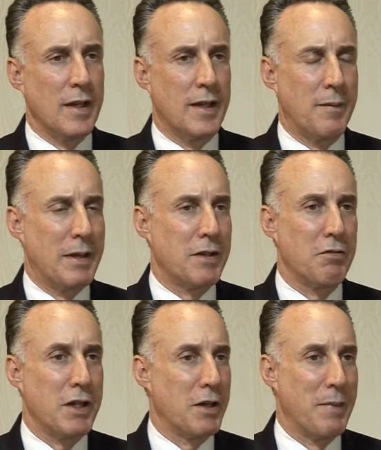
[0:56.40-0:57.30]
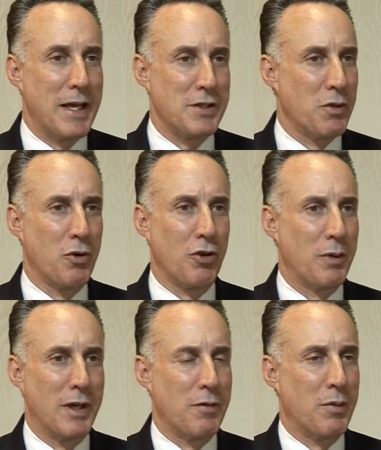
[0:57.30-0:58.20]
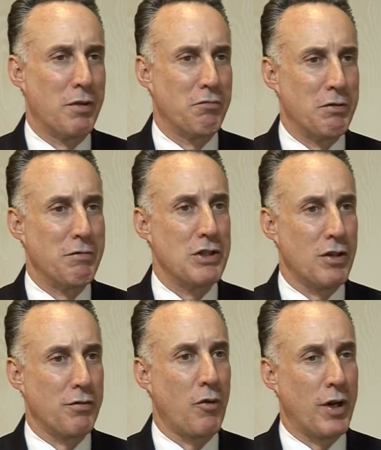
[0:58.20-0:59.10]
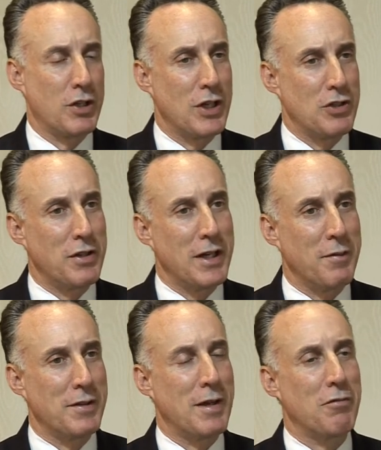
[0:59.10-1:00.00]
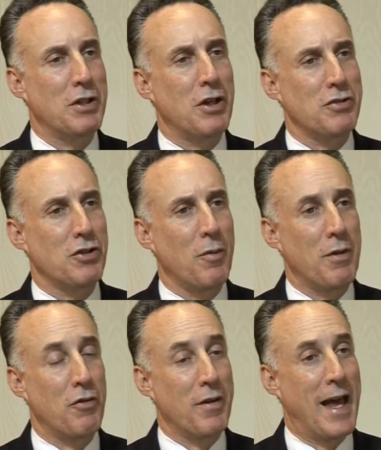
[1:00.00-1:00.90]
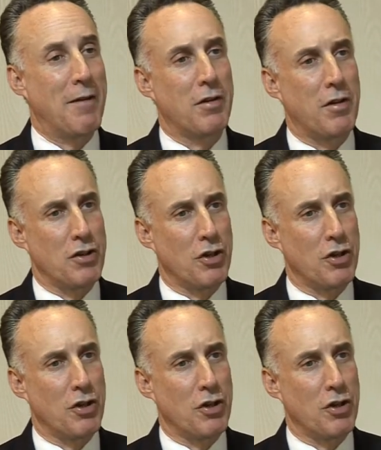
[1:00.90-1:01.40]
Yeah, I mean, it's really an amazing world we live in with regional foreign exchange. You think of it several years ago before the advent of the